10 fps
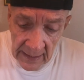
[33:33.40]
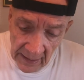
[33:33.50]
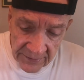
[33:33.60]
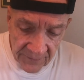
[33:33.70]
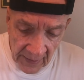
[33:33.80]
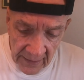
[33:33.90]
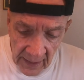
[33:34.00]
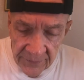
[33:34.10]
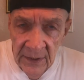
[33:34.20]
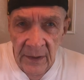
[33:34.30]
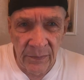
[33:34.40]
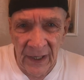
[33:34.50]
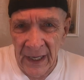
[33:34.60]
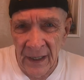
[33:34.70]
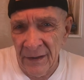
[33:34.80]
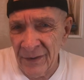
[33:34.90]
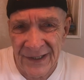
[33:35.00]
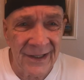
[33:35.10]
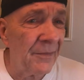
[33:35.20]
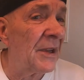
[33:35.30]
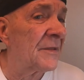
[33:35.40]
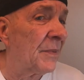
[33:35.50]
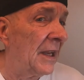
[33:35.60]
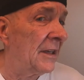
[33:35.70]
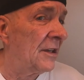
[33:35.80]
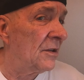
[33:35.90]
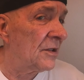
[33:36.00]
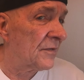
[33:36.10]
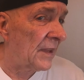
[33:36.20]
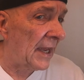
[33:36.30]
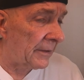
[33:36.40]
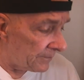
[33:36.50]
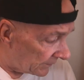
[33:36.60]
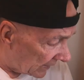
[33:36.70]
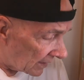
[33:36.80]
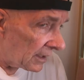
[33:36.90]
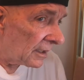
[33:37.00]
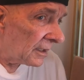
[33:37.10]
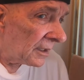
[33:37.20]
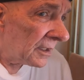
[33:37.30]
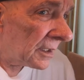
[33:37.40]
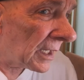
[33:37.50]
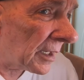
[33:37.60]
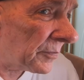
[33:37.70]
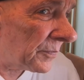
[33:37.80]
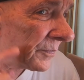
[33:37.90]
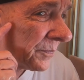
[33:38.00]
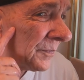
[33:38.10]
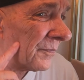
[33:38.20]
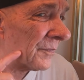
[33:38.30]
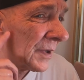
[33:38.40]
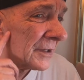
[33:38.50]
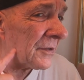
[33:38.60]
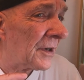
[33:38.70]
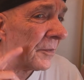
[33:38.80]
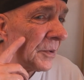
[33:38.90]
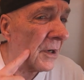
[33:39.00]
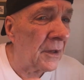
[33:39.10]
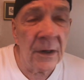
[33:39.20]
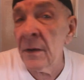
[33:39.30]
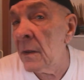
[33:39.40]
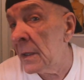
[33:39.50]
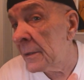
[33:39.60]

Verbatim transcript: that was fine. I think the blade wasn't the best blade to use for that. Uh, but it turned out pretty good.